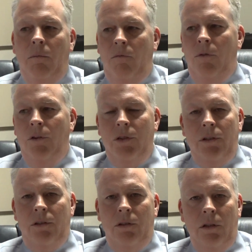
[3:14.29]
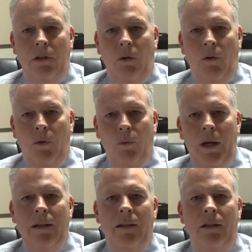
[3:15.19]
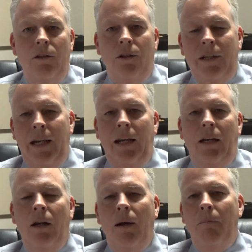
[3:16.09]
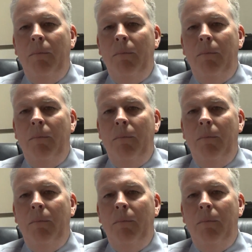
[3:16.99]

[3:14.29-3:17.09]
versus, the rent that you're getting